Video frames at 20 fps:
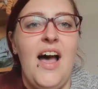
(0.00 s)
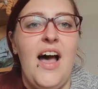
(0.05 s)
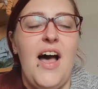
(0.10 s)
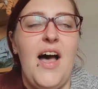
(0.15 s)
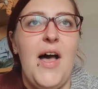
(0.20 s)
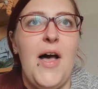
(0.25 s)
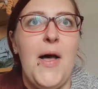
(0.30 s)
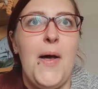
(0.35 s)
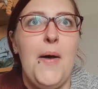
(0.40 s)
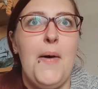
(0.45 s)

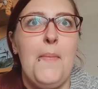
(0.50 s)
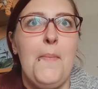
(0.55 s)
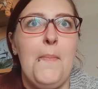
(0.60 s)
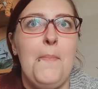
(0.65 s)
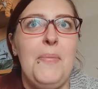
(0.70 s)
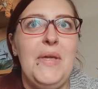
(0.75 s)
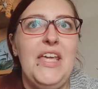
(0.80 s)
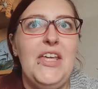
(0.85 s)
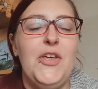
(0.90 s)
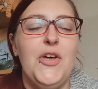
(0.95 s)

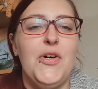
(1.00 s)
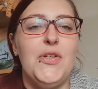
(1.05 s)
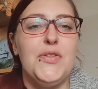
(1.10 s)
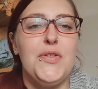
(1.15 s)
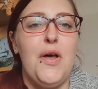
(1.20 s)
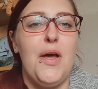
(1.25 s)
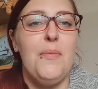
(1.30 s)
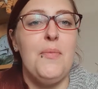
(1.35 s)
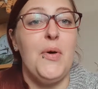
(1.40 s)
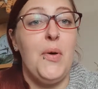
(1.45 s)
because
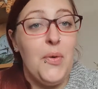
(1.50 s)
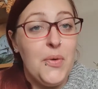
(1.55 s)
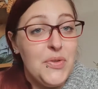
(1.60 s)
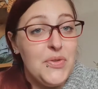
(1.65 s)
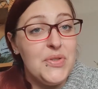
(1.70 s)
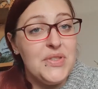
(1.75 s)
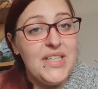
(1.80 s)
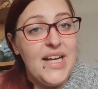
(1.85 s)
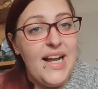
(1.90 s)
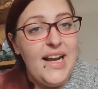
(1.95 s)
I'm a
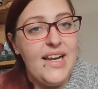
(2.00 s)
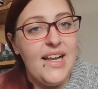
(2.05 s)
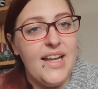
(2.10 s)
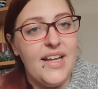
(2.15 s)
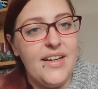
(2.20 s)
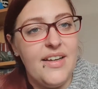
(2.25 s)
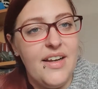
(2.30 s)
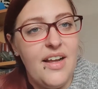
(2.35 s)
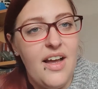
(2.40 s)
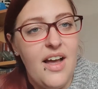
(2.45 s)
quarter
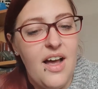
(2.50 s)
Italian.